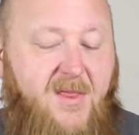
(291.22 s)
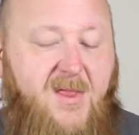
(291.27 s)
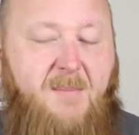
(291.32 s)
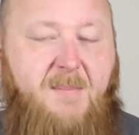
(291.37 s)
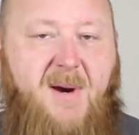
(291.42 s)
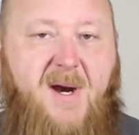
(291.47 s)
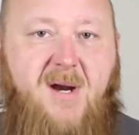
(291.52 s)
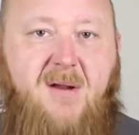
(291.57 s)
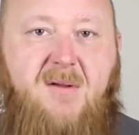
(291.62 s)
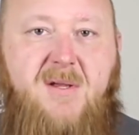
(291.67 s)
The
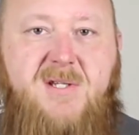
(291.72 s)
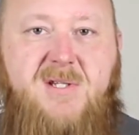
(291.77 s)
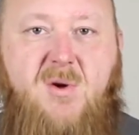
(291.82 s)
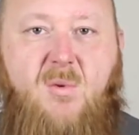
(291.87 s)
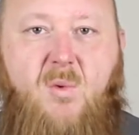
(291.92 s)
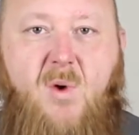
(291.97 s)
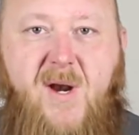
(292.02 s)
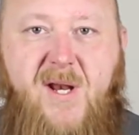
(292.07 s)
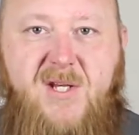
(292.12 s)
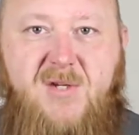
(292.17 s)
barrel is a
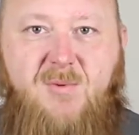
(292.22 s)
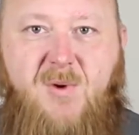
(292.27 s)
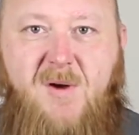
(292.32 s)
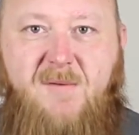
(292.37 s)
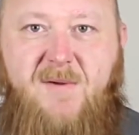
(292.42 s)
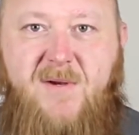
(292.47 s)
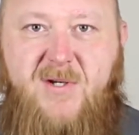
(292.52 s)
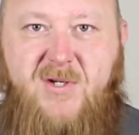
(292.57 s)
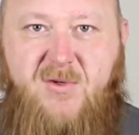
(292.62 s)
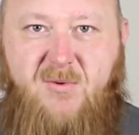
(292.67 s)

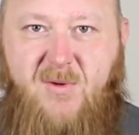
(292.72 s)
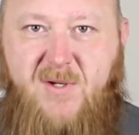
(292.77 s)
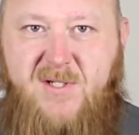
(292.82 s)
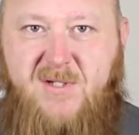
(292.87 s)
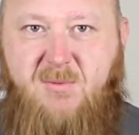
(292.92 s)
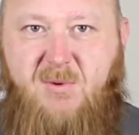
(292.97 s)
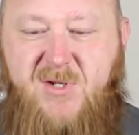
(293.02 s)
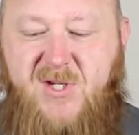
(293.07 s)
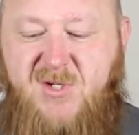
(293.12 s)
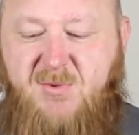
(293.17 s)
1-in-12-inch
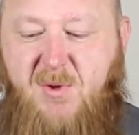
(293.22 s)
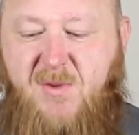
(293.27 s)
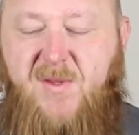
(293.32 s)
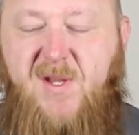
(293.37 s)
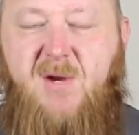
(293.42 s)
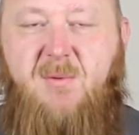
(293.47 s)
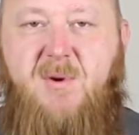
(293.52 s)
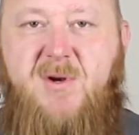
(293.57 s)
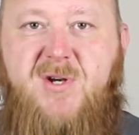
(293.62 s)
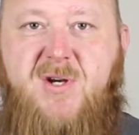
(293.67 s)
twist, which is what
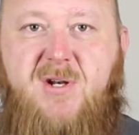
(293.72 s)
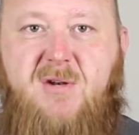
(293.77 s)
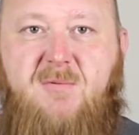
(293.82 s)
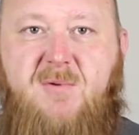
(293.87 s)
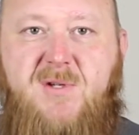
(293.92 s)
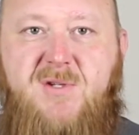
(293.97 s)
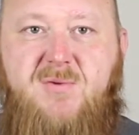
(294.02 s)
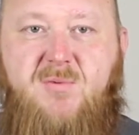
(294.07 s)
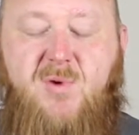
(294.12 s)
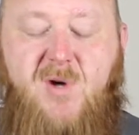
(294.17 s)
the original
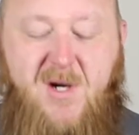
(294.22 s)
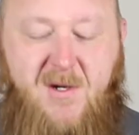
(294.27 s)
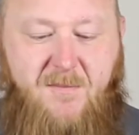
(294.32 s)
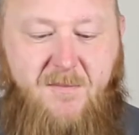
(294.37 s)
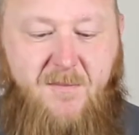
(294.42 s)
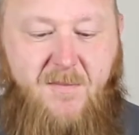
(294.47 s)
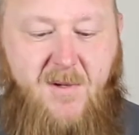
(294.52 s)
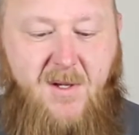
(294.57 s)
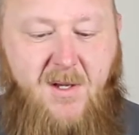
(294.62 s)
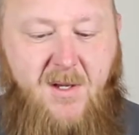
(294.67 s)
ones
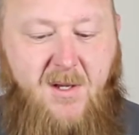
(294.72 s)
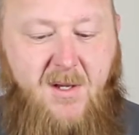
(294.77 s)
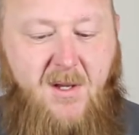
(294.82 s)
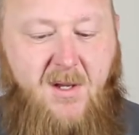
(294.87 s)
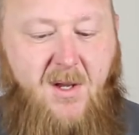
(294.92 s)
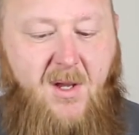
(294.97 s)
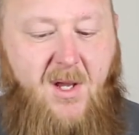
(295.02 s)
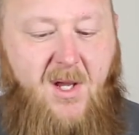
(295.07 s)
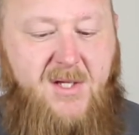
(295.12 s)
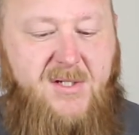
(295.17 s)
were.
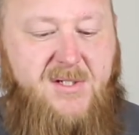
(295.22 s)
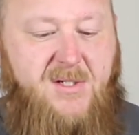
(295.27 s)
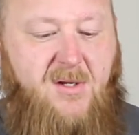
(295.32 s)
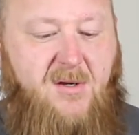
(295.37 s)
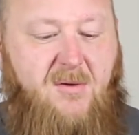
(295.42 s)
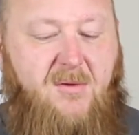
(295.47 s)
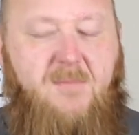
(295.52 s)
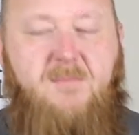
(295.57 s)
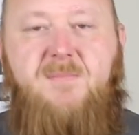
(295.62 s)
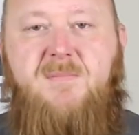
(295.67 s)

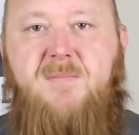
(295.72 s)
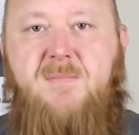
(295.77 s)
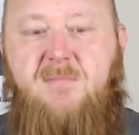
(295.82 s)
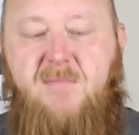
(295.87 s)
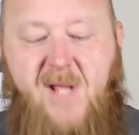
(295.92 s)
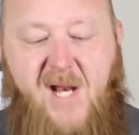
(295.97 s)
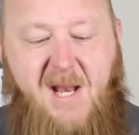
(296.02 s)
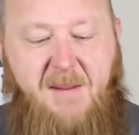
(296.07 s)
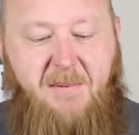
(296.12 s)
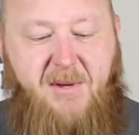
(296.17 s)
So
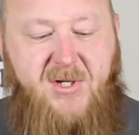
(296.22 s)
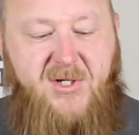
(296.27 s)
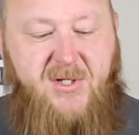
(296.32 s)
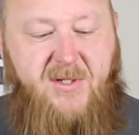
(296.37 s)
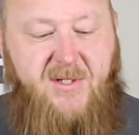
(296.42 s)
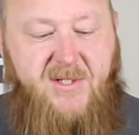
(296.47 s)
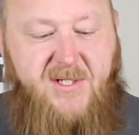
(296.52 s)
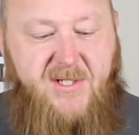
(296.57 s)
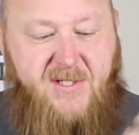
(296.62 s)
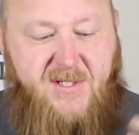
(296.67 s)
that
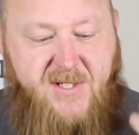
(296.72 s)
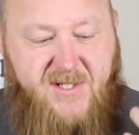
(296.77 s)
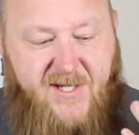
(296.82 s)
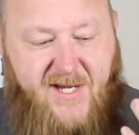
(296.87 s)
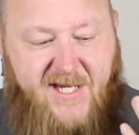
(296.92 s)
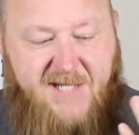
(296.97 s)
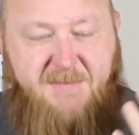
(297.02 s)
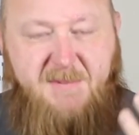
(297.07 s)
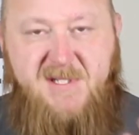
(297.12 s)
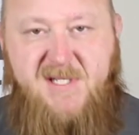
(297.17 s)
ammunition, this is
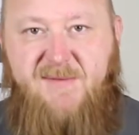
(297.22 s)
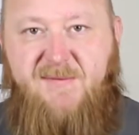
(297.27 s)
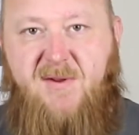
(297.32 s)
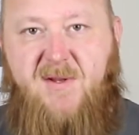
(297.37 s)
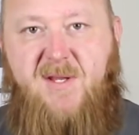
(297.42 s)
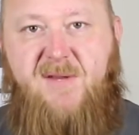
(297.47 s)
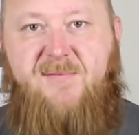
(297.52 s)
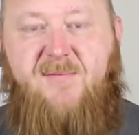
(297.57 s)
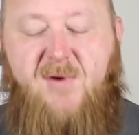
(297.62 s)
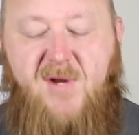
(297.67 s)
designed
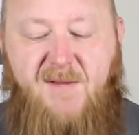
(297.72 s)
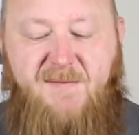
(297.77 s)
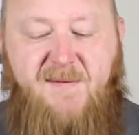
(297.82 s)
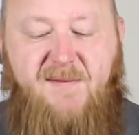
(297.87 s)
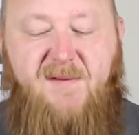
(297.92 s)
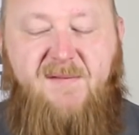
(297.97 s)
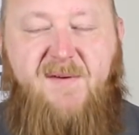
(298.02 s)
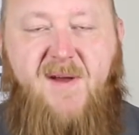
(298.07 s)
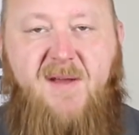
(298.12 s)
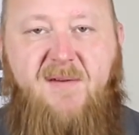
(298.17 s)
specifically for the
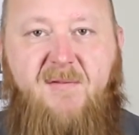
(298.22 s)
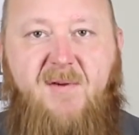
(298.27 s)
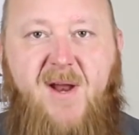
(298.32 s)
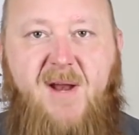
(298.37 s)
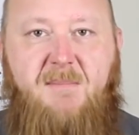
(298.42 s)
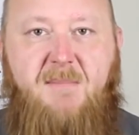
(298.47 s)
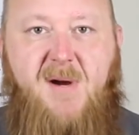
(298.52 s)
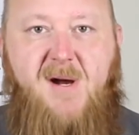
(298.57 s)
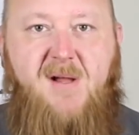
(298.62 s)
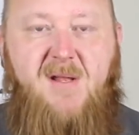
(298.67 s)

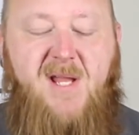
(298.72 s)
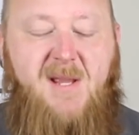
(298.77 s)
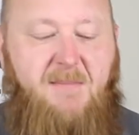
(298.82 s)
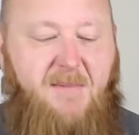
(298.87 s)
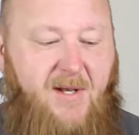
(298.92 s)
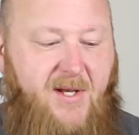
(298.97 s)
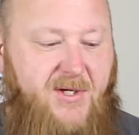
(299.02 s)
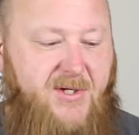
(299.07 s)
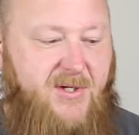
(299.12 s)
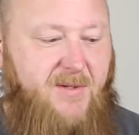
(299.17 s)
55-grain ball
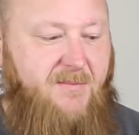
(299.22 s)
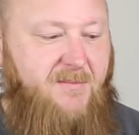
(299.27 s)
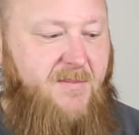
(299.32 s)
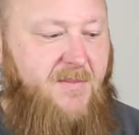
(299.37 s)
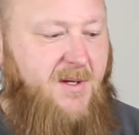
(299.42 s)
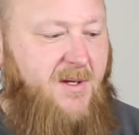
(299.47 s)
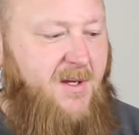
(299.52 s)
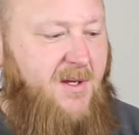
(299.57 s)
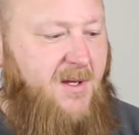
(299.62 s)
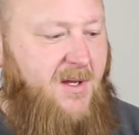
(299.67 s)
ammunition.
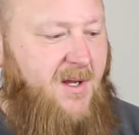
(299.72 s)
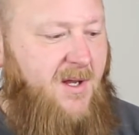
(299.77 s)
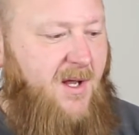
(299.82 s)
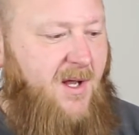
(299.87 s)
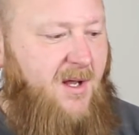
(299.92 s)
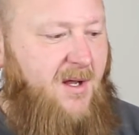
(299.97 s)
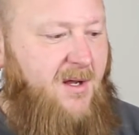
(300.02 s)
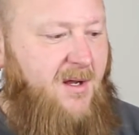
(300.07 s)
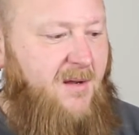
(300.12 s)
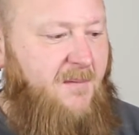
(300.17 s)

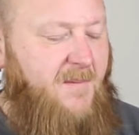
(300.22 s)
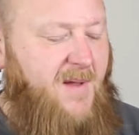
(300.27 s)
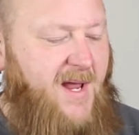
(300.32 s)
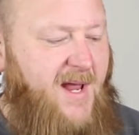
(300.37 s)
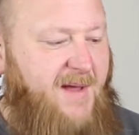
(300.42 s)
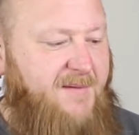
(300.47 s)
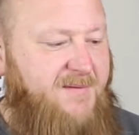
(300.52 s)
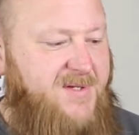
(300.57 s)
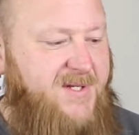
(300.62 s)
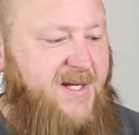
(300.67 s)

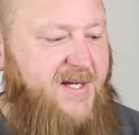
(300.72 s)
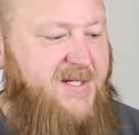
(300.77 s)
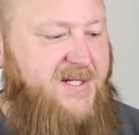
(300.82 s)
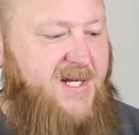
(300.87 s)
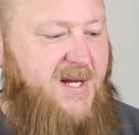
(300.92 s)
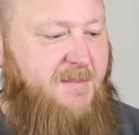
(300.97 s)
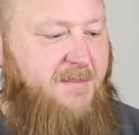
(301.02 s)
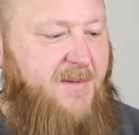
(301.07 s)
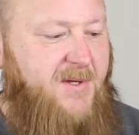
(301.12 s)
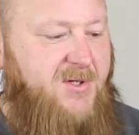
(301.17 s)
I have seen
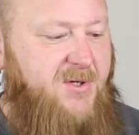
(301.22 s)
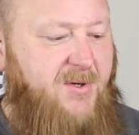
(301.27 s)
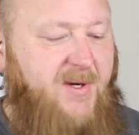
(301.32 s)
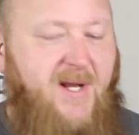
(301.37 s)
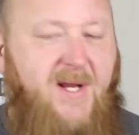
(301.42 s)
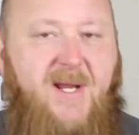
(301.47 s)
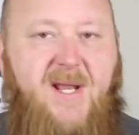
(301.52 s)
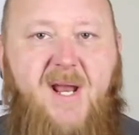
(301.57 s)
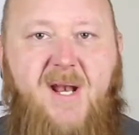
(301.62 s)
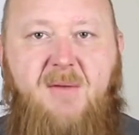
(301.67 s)
some that you
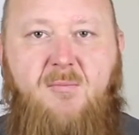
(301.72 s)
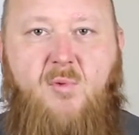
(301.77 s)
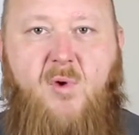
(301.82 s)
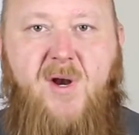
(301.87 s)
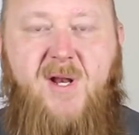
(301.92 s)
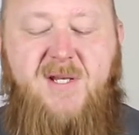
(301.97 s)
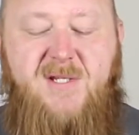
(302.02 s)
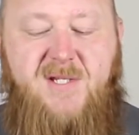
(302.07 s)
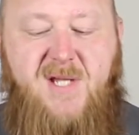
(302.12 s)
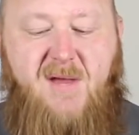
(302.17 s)
can get in
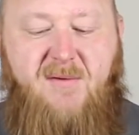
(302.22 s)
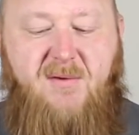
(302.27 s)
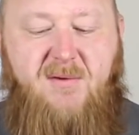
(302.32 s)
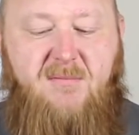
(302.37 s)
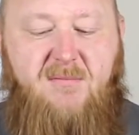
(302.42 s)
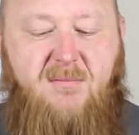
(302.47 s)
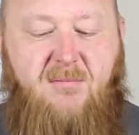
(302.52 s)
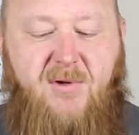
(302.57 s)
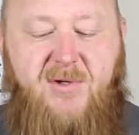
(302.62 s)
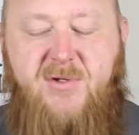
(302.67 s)

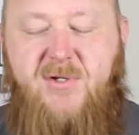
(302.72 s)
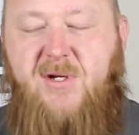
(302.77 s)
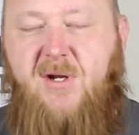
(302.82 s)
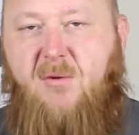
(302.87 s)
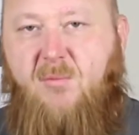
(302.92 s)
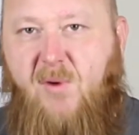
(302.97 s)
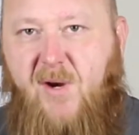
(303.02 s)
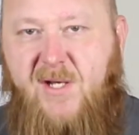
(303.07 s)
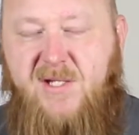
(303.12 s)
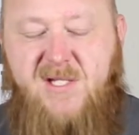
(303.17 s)
1-7, which, you
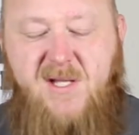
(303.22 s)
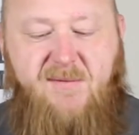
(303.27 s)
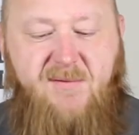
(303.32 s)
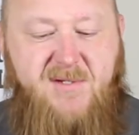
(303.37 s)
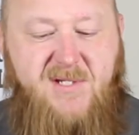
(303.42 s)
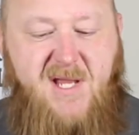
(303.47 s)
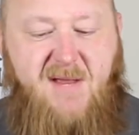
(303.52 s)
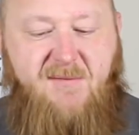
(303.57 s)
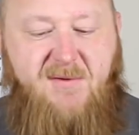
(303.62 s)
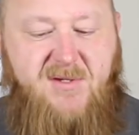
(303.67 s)
know,
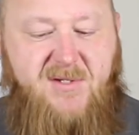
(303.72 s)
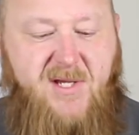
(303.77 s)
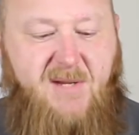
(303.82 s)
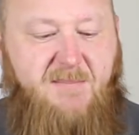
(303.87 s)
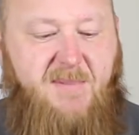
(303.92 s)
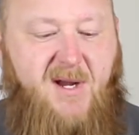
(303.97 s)
1-7 is obviously